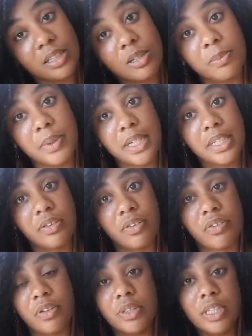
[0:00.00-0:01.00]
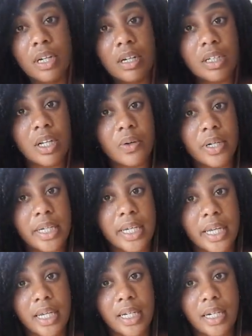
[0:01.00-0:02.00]
a little bit, diffused it on low
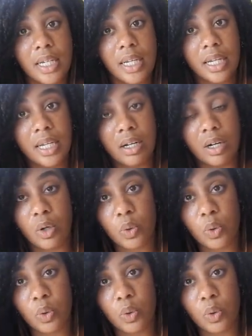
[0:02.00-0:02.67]
again and on